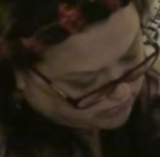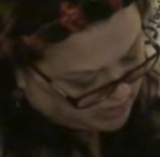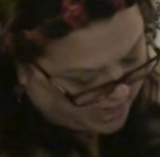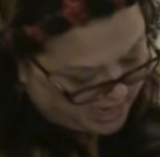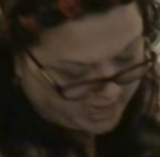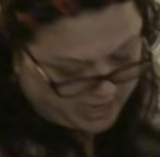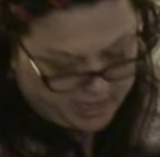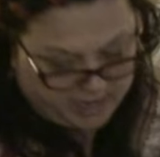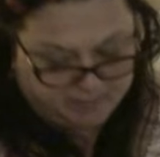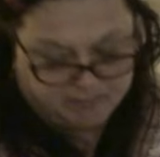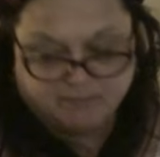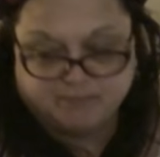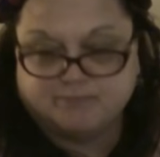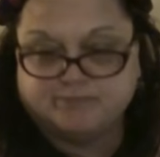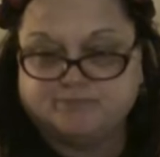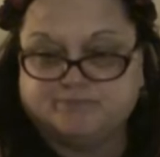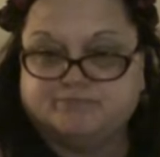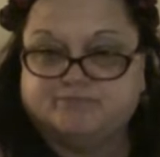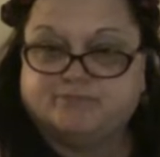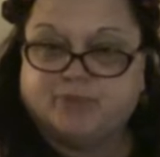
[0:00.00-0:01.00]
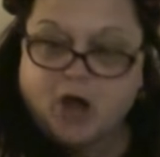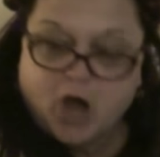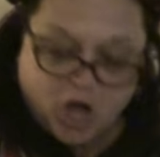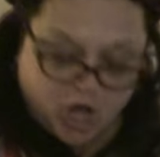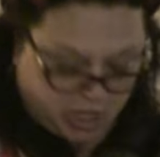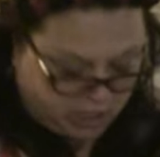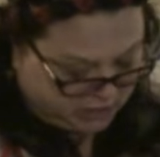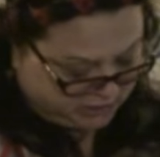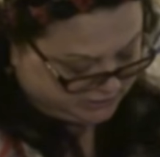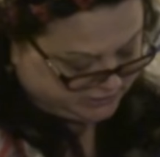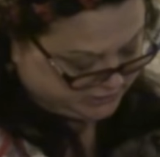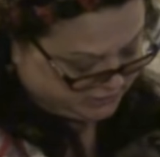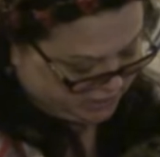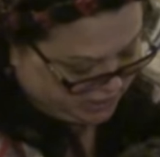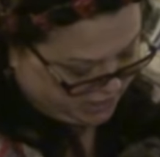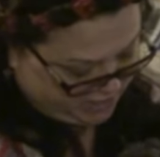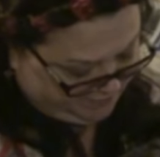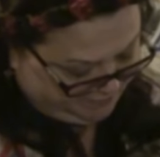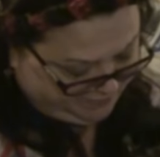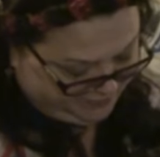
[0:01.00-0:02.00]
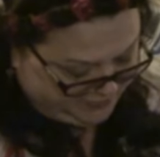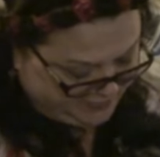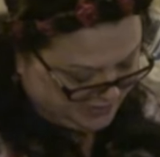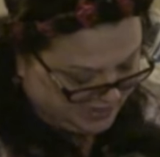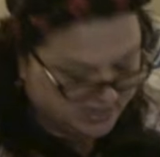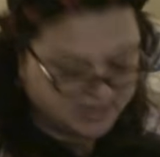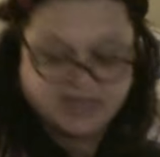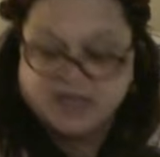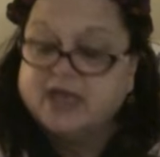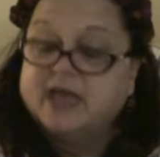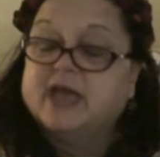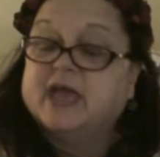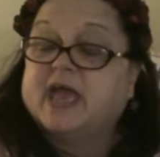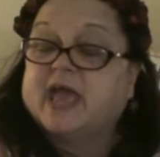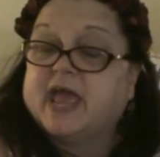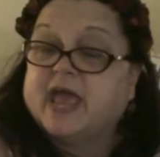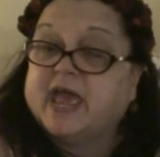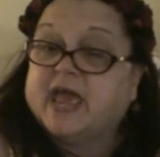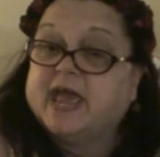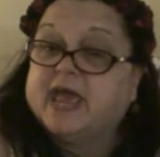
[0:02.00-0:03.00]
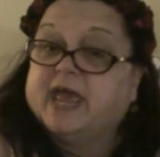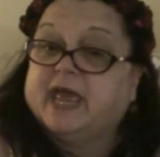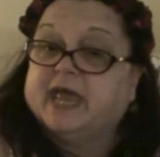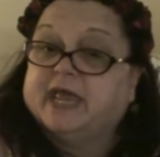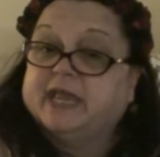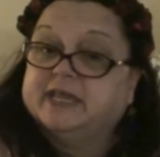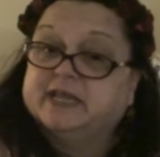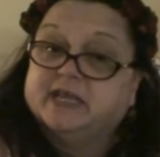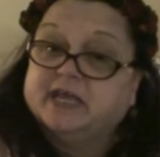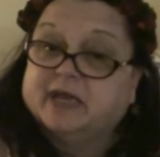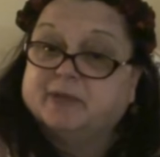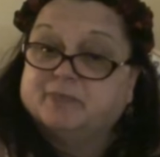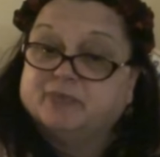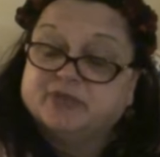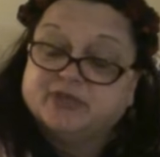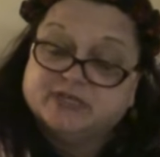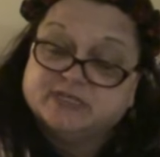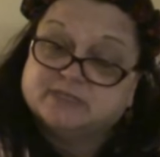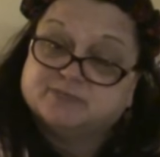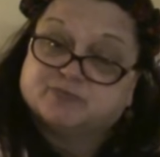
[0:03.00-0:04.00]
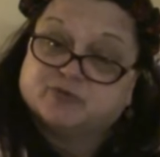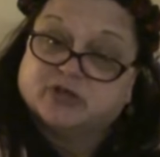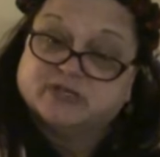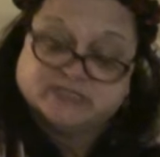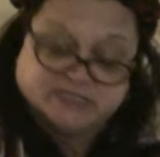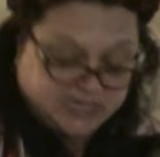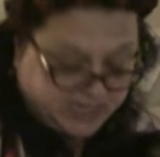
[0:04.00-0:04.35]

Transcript: a pause up and please press